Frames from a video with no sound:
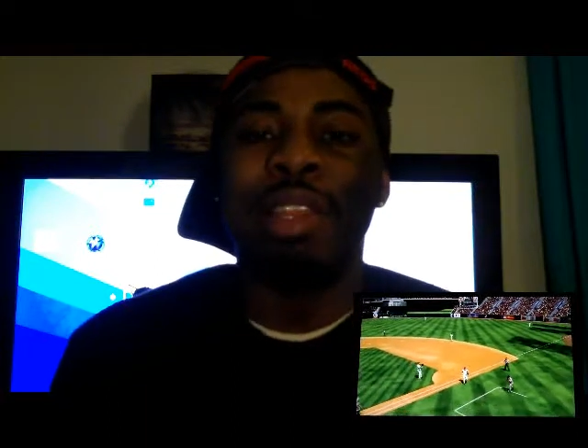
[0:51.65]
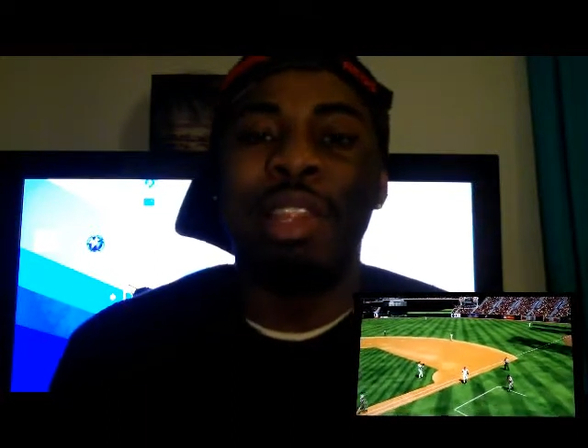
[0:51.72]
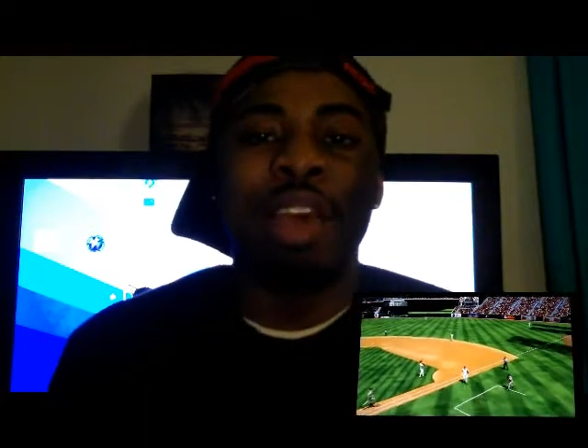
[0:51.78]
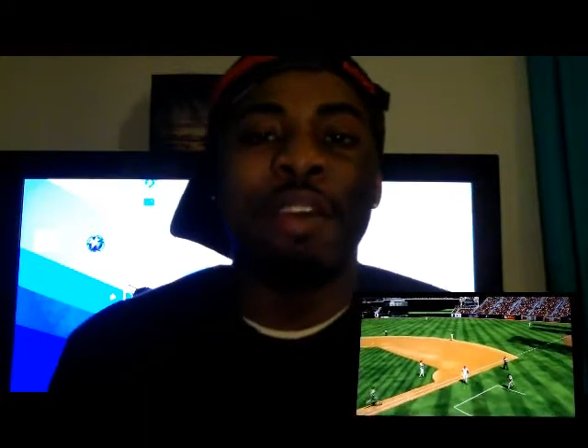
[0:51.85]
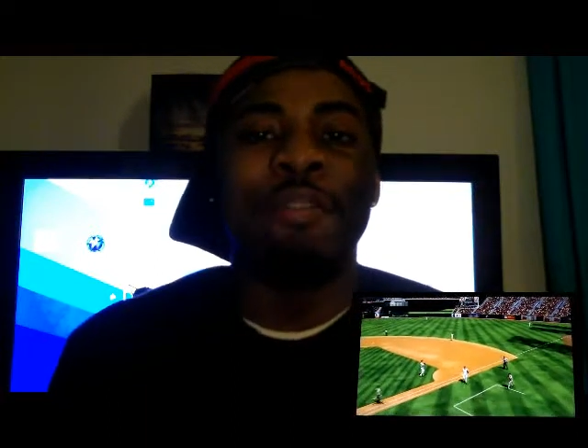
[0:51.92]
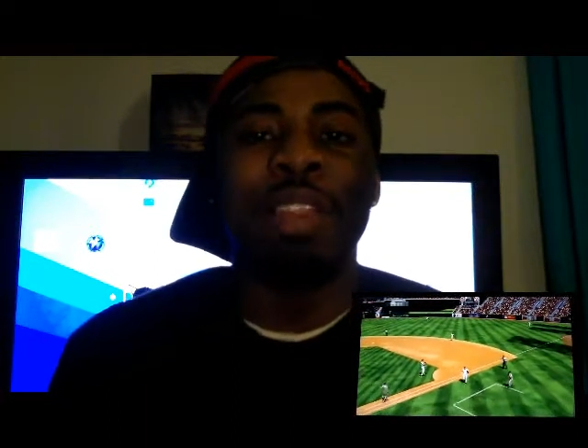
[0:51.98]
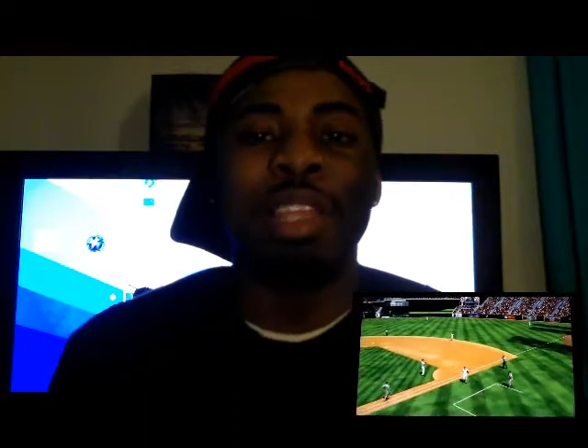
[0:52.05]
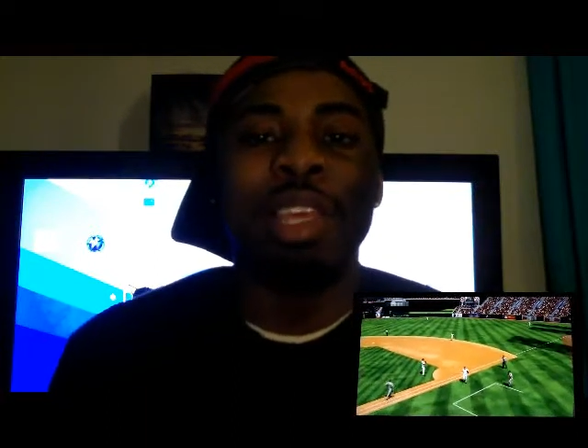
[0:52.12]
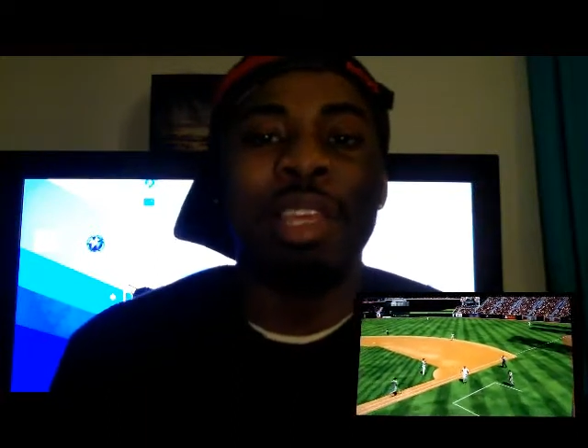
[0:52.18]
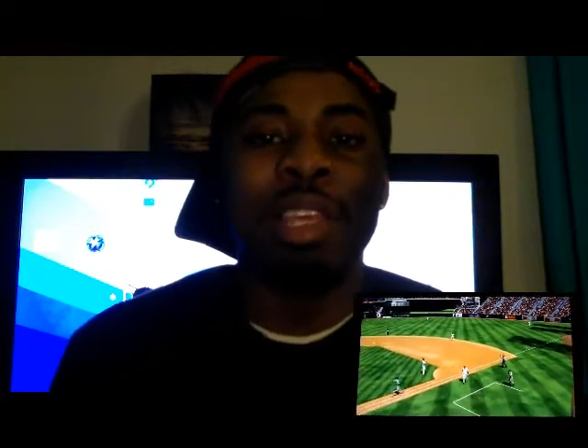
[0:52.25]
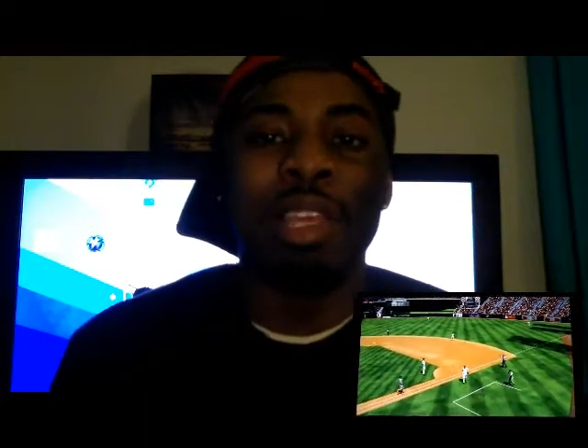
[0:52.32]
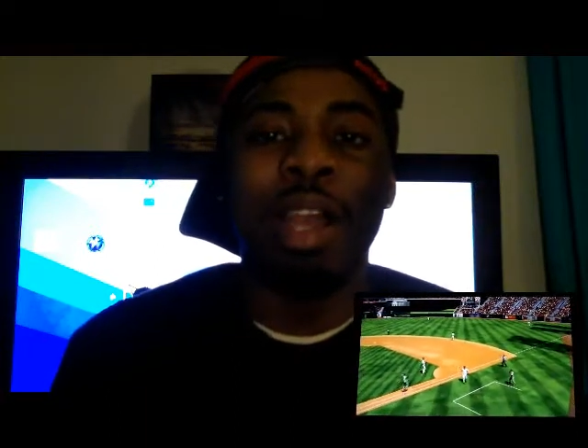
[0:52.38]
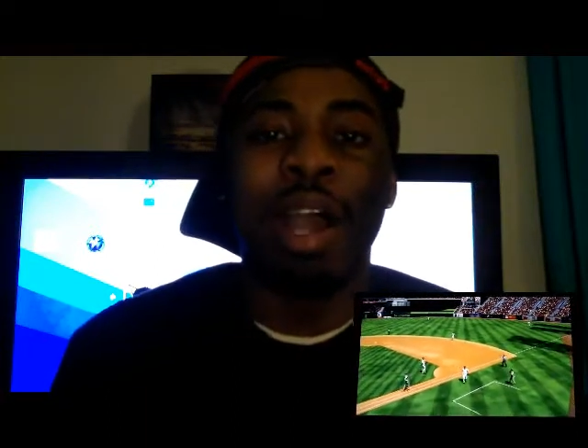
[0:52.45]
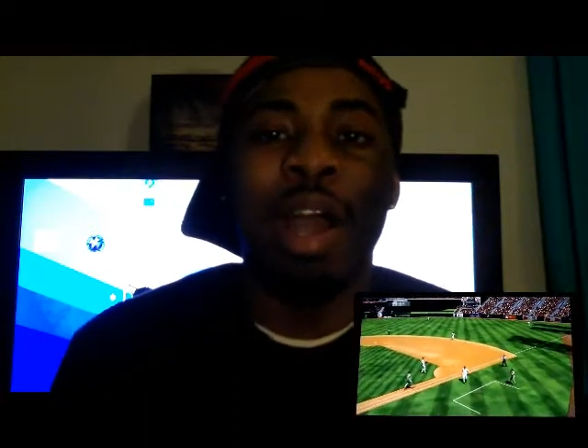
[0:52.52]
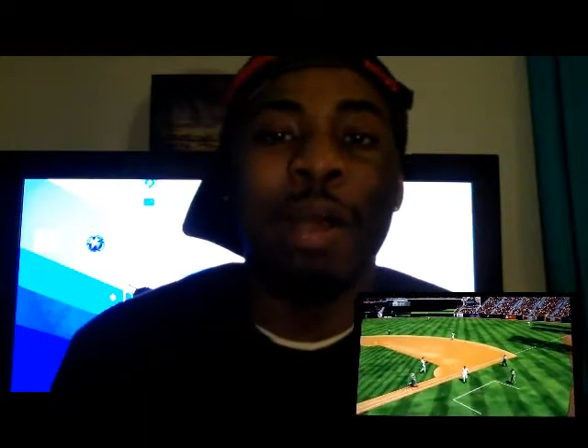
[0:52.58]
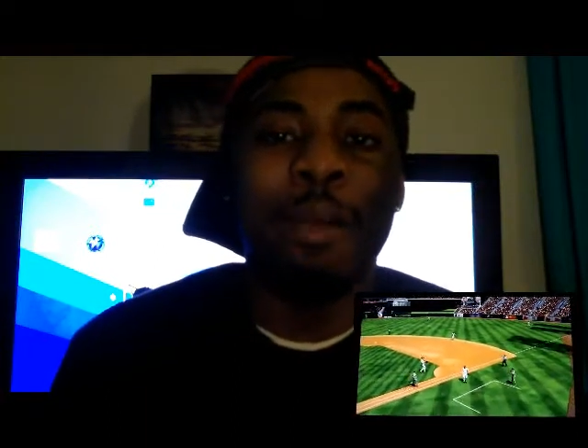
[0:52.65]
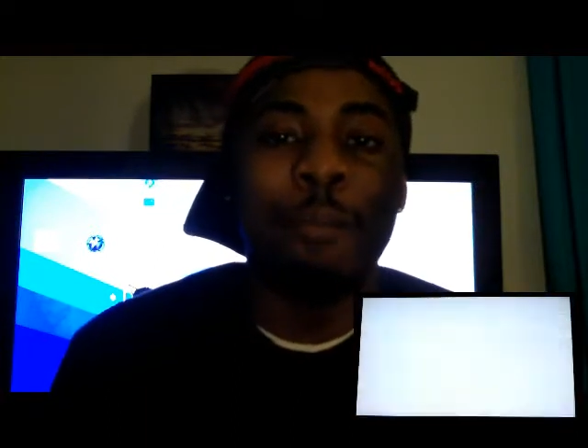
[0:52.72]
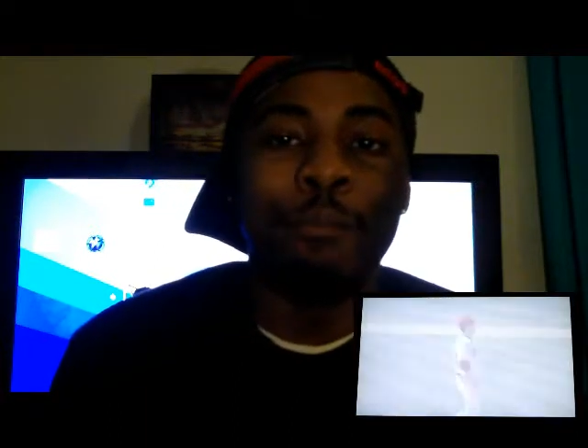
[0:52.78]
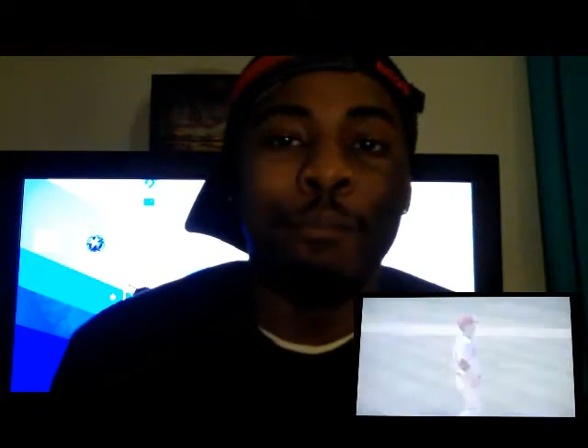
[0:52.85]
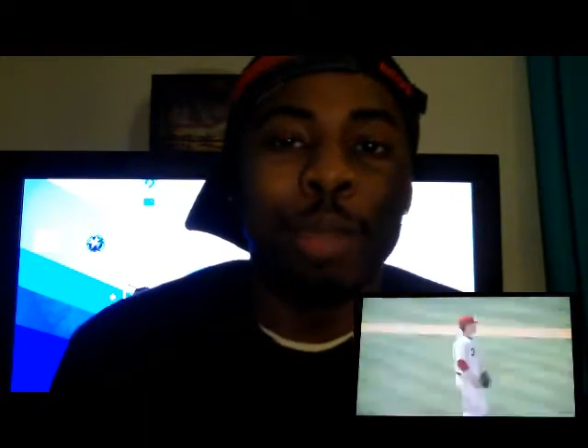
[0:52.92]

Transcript: Definitely got